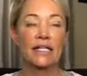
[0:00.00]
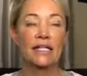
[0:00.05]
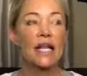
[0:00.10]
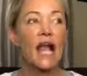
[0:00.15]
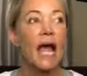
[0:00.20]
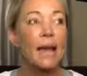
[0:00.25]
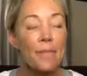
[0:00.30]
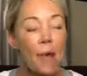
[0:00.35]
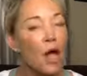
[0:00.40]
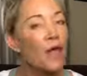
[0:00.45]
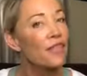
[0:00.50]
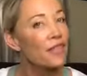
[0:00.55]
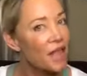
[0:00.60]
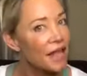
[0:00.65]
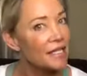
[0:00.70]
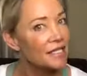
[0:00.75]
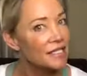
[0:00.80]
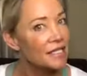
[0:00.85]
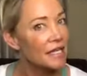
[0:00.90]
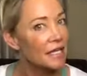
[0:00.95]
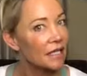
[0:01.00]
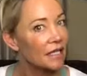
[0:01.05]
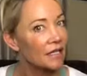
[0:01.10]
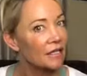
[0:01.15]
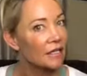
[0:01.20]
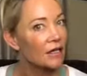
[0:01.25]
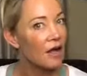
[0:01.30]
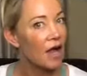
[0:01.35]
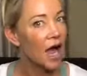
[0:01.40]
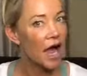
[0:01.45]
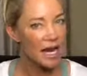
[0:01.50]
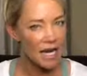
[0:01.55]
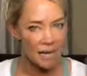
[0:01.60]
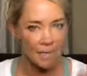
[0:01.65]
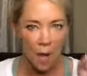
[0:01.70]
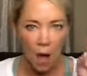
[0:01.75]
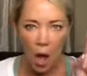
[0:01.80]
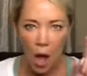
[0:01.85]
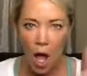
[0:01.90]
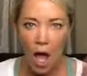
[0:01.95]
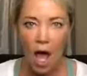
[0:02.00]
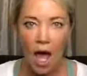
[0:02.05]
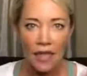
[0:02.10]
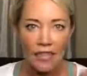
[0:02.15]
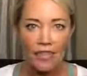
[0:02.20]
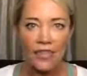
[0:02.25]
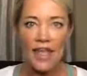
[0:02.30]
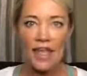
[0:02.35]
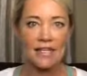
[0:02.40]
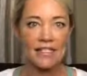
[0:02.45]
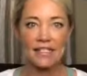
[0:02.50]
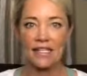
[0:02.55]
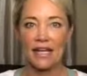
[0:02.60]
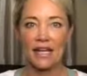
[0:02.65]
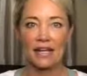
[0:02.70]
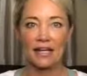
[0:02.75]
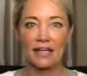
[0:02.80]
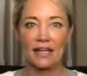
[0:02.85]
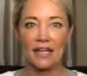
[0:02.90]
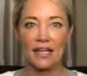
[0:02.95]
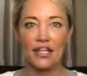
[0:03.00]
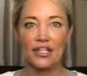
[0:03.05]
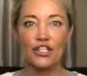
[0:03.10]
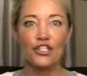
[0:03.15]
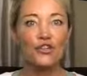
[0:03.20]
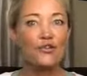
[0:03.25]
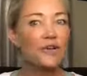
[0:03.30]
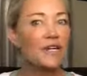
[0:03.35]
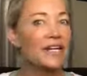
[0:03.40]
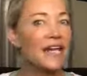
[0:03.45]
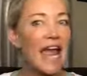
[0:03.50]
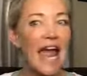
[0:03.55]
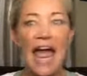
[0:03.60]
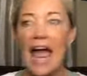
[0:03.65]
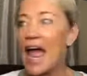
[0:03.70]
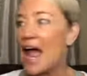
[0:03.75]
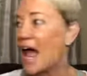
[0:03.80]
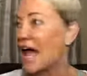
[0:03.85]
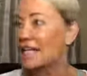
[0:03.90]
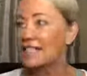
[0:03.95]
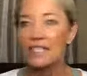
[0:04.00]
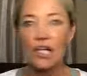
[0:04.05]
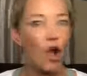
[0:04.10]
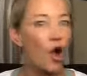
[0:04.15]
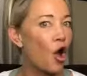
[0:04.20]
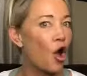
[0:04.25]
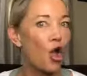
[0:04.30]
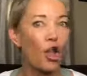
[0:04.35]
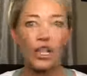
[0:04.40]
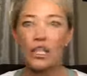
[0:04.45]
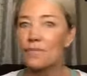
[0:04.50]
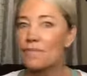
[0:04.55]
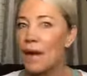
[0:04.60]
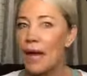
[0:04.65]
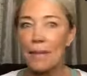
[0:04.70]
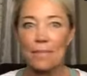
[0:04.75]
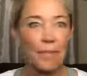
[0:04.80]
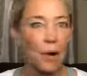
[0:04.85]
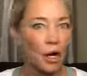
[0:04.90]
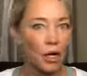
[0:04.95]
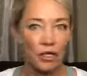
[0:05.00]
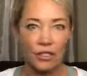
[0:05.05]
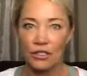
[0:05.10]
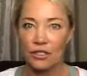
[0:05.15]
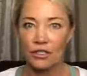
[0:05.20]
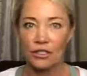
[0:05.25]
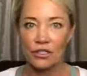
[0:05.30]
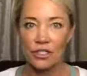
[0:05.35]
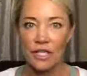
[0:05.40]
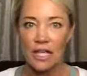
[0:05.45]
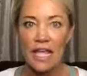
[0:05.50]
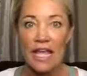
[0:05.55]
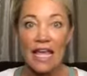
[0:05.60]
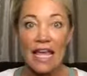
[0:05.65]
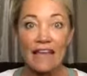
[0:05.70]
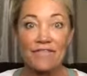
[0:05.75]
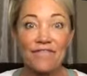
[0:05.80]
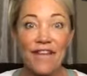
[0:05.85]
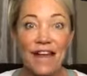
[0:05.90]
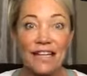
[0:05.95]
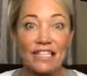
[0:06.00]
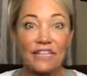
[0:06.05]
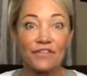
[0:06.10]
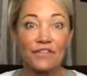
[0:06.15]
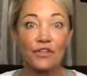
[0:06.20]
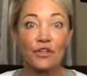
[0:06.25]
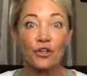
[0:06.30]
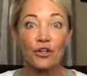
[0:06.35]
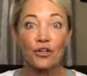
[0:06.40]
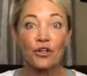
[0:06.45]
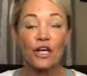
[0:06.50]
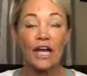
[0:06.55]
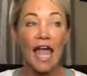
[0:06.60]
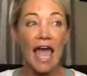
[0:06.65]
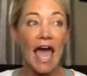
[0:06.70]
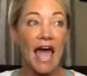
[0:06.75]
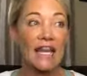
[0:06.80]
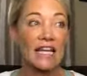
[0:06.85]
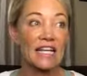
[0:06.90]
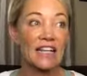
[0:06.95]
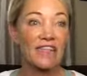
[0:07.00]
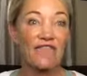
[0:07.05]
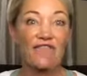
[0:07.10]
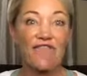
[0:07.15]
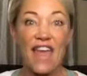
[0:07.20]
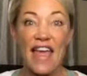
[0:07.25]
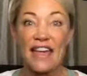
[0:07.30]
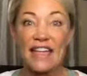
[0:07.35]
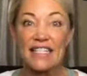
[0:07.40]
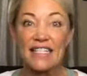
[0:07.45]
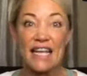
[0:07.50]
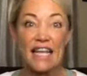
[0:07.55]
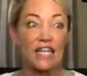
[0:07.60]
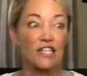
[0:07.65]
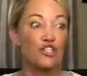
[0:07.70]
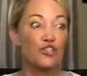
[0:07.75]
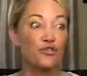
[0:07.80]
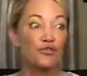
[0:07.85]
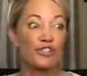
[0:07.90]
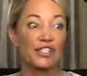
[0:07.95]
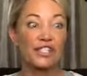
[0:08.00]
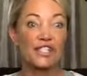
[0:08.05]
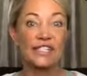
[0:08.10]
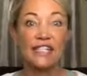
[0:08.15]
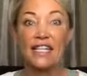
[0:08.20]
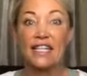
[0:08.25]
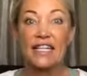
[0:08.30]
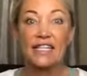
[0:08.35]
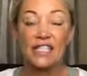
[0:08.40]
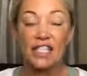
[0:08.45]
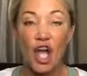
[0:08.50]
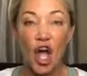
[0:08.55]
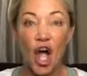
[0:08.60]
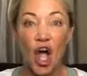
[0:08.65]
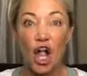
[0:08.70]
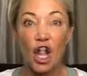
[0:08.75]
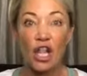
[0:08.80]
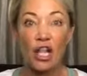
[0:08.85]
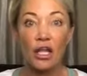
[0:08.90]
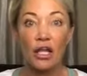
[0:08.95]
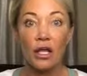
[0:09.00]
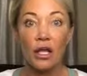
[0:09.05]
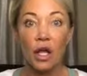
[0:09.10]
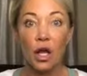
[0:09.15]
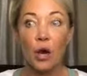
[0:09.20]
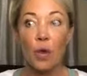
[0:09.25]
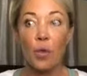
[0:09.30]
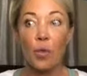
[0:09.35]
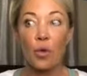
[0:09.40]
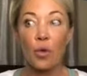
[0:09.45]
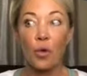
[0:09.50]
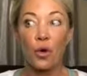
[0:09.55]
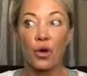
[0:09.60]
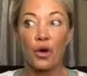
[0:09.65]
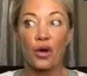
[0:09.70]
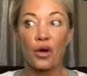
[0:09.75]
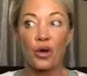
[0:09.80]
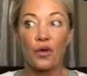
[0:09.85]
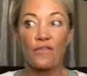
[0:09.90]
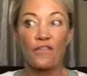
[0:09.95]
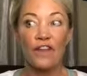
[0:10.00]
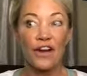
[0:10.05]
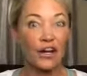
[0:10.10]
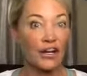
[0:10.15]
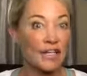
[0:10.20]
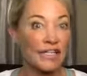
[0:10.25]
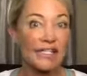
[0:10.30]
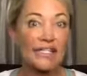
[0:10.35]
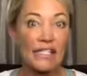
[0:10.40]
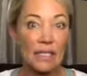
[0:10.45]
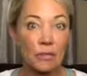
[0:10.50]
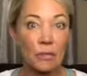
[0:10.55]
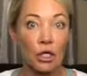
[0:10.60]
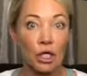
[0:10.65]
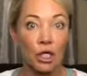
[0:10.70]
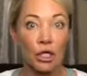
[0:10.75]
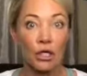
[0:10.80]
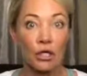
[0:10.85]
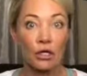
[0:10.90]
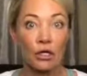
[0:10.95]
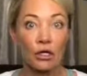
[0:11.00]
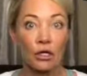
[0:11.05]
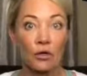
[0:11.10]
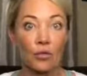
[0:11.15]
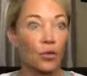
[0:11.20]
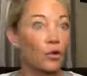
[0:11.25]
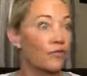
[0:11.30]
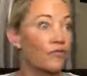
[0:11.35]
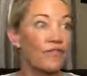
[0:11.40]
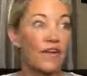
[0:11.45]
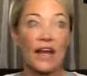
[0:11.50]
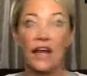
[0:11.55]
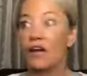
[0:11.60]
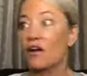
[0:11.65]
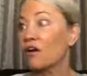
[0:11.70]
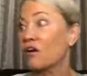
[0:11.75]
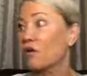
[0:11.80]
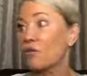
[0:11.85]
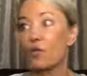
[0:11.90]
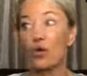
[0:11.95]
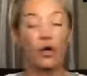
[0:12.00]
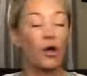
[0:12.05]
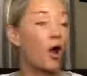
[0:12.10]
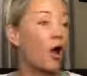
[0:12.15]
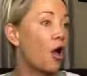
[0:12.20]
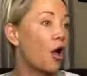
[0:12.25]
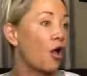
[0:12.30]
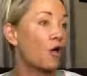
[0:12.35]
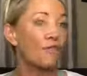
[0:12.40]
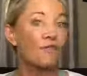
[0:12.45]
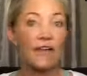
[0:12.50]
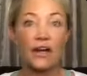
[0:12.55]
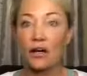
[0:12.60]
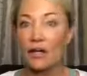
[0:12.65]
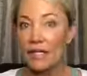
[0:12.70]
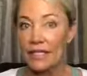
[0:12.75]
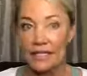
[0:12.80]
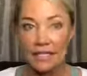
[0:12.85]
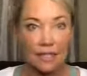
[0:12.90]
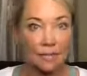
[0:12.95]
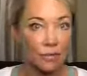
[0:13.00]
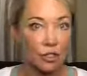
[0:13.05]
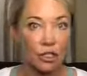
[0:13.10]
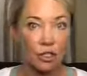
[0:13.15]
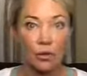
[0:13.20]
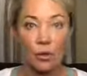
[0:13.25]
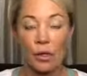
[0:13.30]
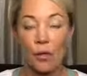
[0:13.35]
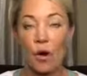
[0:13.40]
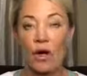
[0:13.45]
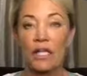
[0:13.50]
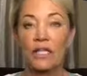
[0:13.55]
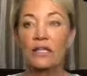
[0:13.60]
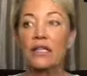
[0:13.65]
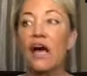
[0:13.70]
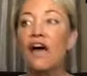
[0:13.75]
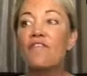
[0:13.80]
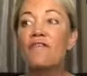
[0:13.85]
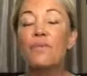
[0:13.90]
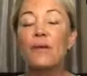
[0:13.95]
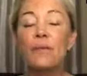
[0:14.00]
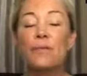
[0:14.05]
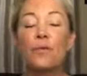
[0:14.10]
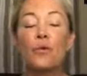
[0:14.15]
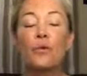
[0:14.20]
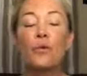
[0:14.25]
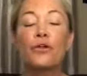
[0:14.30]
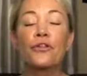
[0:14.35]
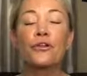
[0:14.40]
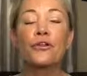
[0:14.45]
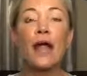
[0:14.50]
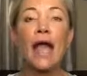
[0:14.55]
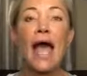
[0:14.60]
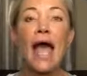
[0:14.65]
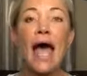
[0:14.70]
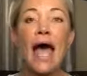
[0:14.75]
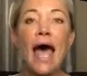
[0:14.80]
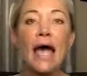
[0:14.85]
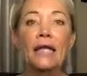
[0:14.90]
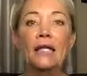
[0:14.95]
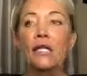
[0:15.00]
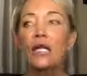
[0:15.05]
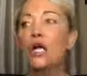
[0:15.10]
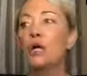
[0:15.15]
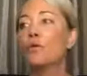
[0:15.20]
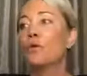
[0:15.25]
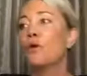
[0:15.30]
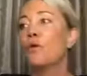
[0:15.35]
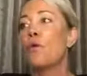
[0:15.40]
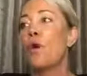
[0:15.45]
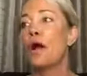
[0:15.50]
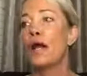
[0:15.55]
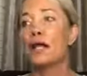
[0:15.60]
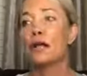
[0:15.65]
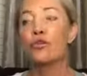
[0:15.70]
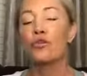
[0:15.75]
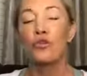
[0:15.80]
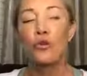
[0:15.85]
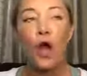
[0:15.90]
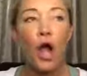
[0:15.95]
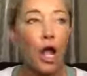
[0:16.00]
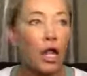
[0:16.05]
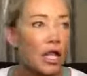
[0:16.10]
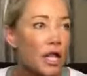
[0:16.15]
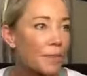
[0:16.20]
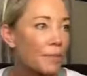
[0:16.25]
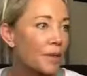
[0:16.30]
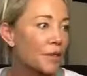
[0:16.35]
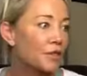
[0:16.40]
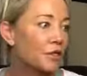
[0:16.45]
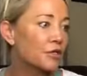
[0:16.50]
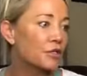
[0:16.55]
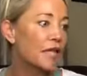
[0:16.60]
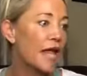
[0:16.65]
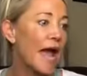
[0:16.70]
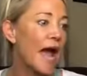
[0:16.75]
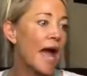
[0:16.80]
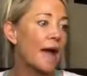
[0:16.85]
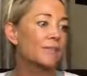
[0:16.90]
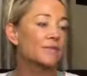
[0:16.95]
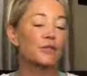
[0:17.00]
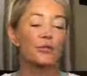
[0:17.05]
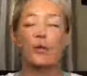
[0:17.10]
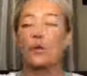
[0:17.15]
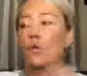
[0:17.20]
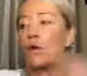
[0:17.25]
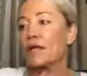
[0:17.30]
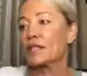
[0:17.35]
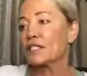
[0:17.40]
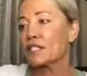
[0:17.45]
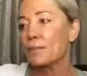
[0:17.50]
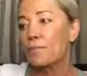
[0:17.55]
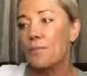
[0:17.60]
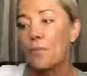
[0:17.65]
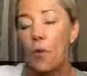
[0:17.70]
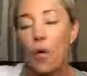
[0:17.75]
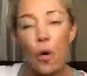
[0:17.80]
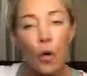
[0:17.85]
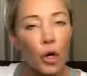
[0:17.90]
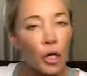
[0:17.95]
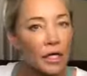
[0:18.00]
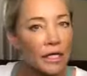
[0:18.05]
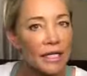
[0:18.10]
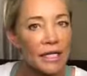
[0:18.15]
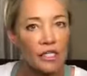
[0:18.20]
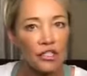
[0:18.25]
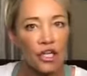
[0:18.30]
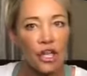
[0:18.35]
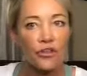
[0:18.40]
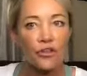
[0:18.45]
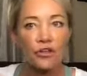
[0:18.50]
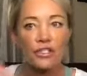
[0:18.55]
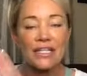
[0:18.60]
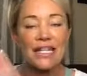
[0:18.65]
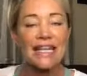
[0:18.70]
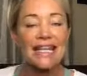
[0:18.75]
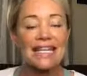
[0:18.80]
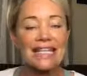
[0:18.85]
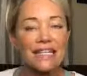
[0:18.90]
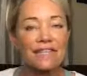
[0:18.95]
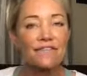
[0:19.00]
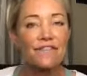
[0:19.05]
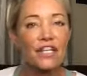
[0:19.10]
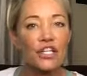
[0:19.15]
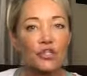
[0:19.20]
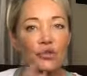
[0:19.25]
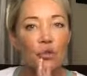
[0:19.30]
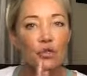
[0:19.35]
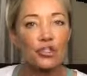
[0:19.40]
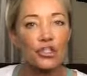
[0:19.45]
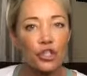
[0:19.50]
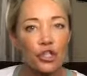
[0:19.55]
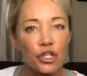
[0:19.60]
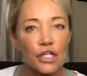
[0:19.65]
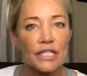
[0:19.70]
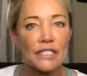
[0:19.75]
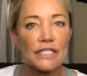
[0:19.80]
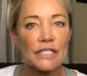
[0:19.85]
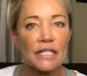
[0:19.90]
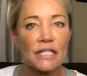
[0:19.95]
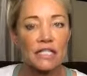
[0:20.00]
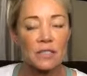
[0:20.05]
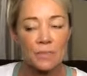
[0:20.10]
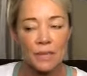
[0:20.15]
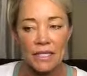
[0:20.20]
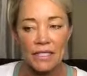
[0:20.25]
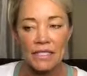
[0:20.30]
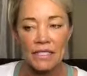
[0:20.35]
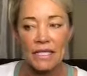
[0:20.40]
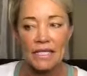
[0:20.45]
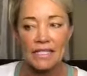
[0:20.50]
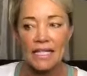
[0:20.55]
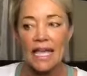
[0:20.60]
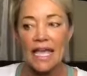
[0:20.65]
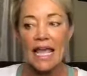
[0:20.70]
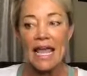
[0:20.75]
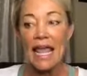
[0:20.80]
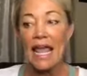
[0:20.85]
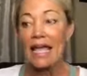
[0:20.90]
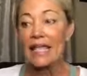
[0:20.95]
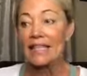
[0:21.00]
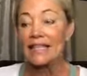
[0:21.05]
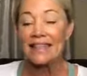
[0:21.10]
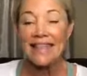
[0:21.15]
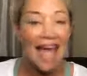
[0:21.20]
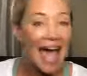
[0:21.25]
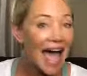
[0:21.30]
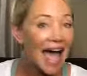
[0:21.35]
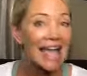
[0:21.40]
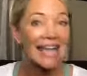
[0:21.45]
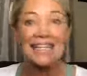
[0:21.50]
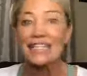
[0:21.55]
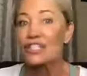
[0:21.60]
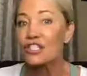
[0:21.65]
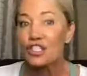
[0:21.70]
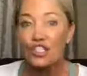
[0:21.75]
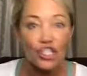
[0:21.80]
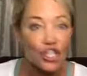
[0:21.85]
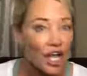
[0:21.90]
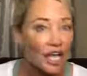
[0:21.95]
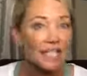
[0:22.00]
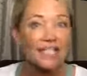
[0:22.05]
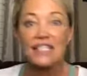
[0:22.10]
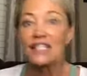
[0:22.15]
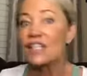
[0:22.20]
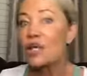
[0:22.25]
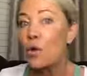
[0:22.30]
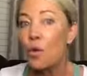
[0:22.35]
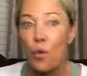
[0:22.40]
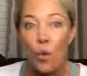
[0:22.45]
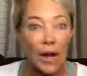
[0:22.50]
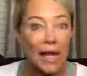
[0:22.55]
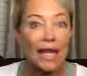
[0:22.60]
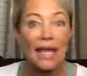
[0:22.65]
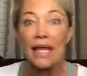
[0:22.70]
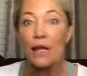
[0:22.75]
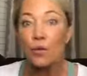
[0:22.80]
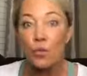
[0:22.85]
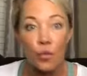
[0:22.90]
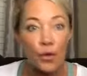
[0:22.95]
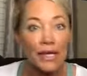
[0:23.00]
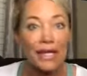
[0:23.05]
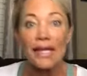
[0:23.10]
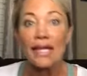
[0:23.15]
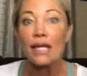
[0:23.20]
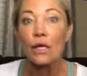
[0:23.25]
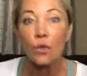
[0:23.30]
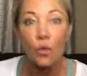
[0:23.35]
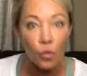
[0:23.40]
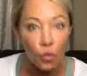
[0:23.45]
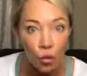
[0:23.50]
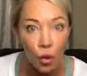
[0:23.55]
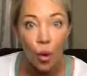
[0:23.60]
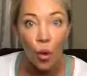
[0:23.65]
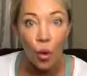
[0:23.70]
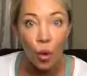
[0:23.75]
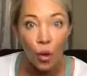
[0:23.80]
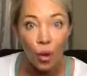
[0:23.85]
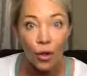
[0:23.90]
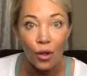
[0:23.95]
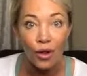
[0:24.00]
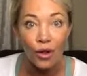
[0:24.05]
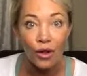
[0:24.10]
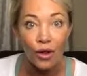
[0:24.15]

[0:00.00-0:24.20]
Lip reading: And I'm authentic. I am authentic. You can ask all of my partners. In fact, if you're at an event and you see us all, we're very similar. We're all very similar. We want to love people where they're at. We want to crawl up in their laps. We want to support each other's individual journeys to this business. And that is just the way we roll.